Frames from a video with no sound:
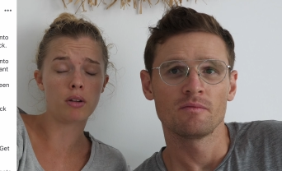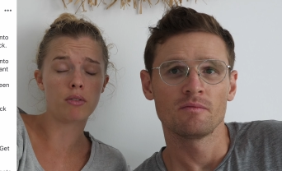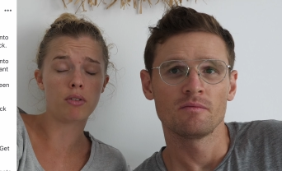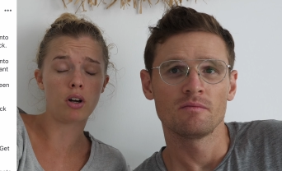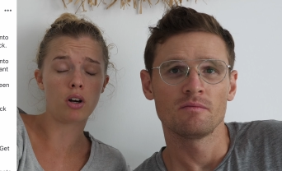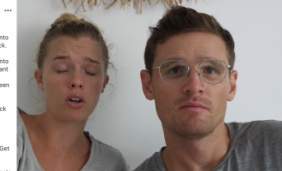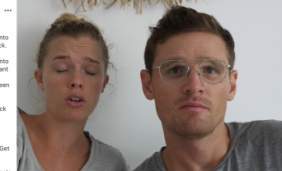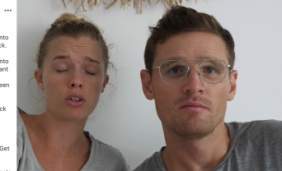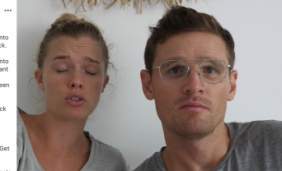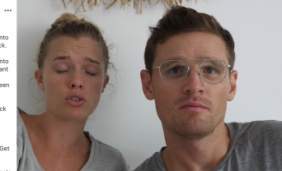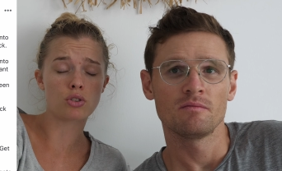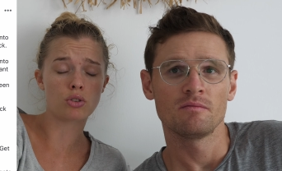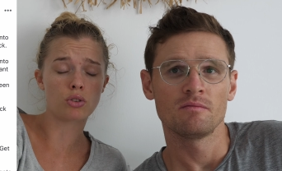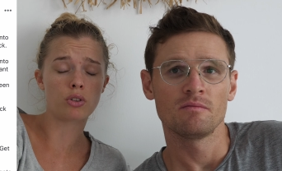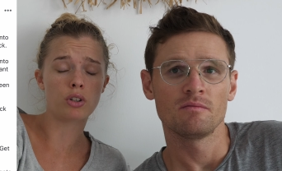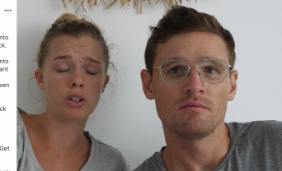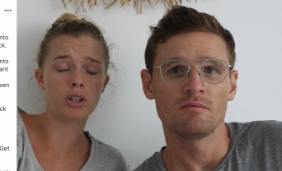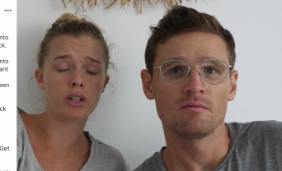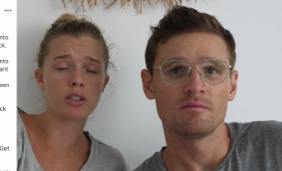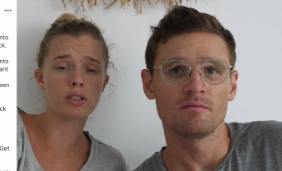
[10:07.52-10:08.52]
Speaker 1: of horror
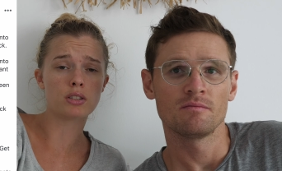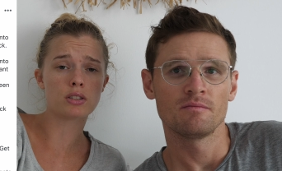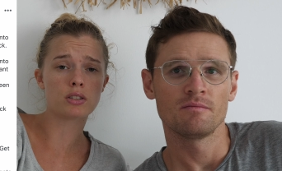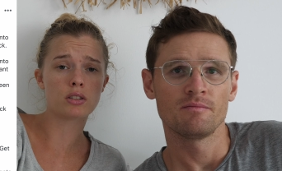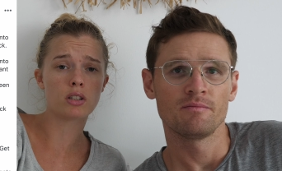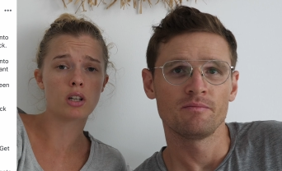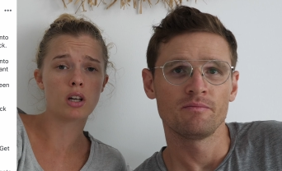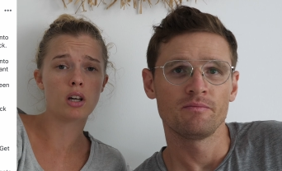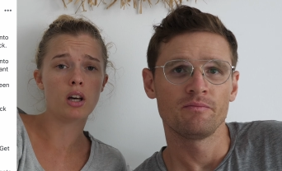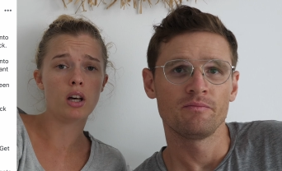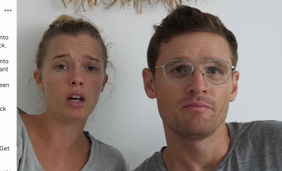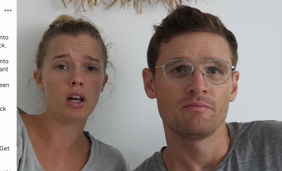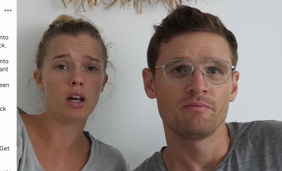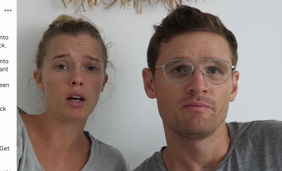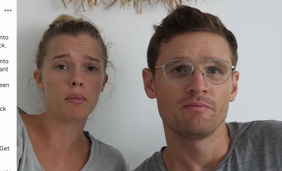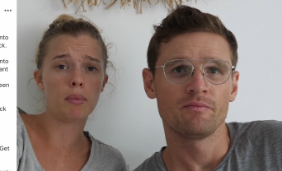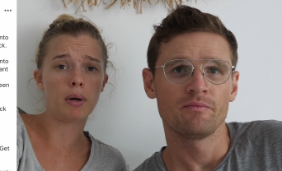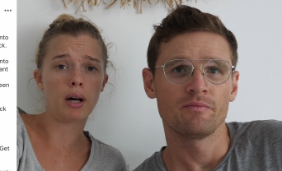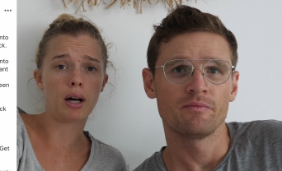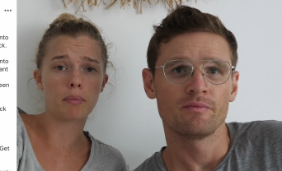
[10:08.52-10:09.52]
stories
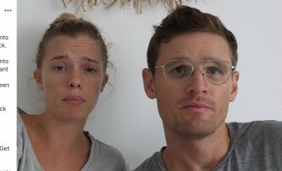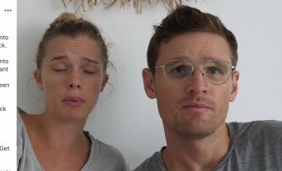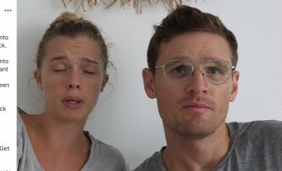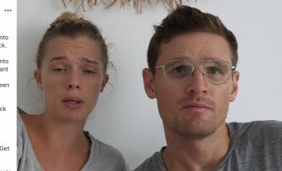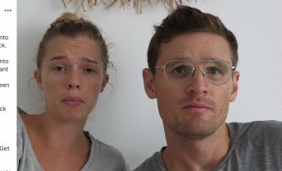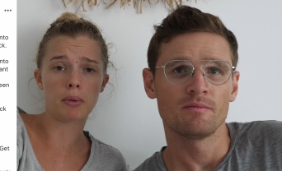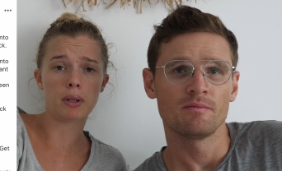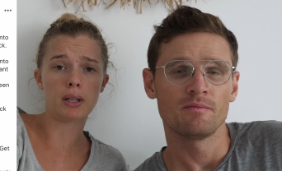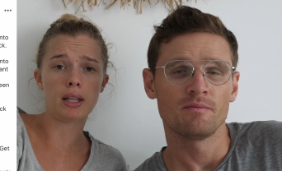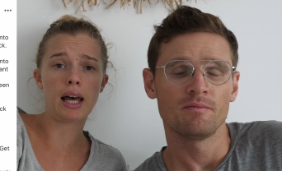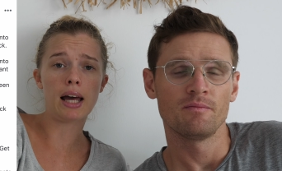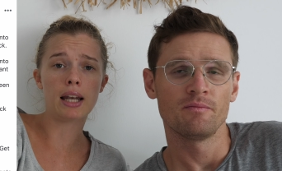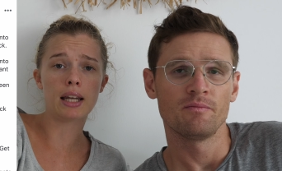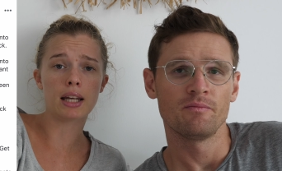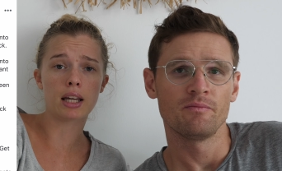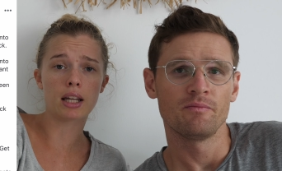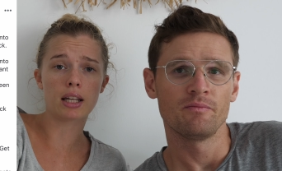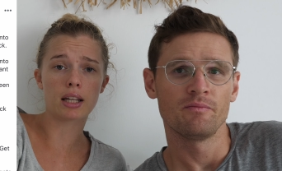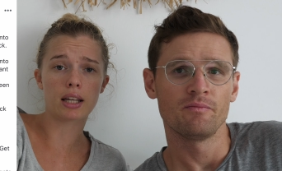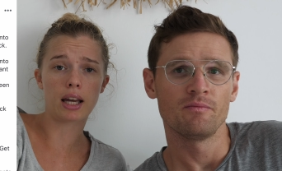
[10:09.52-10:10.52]
about people
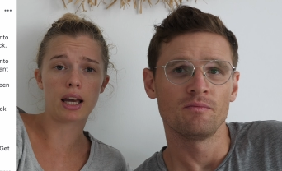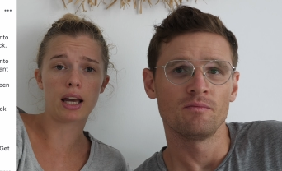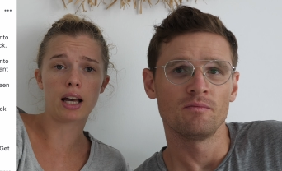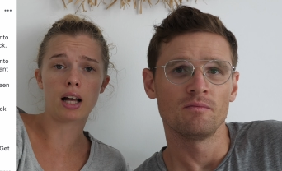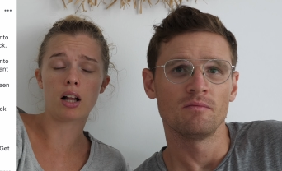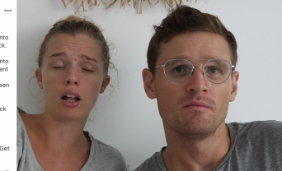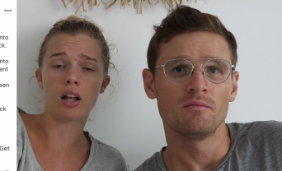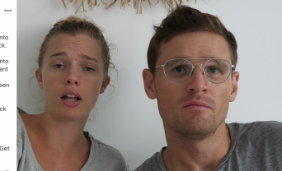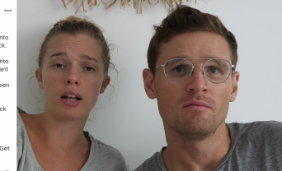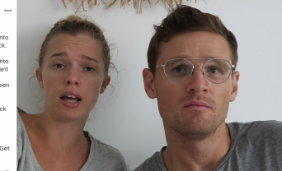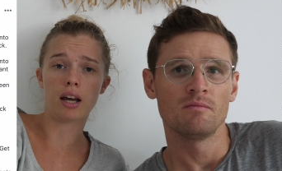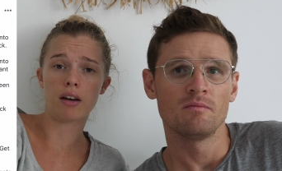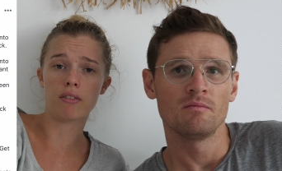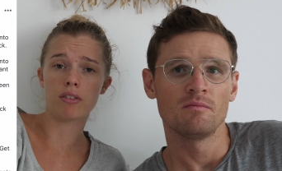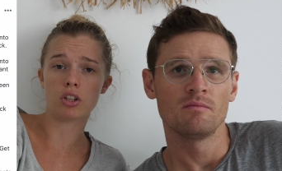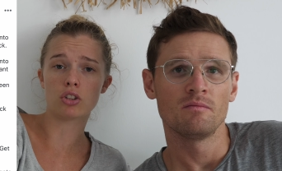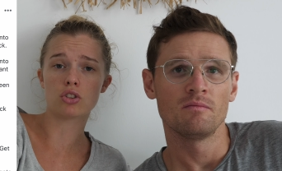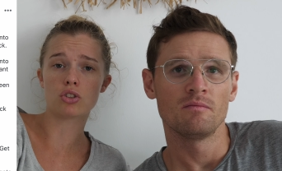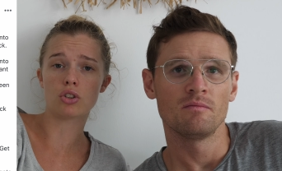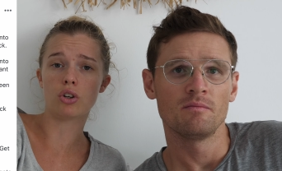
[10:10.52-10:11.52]
landing in KL and
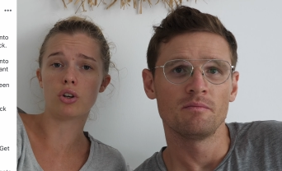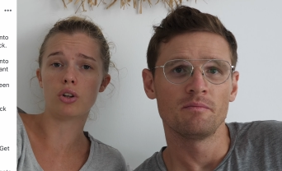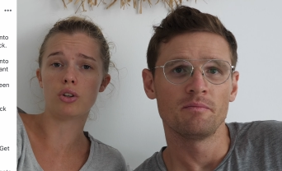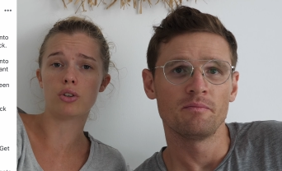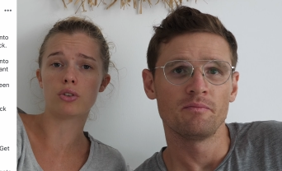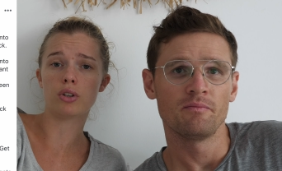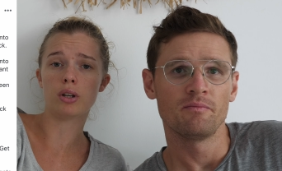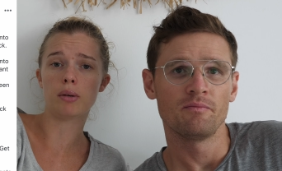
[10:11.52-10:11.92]
having to go through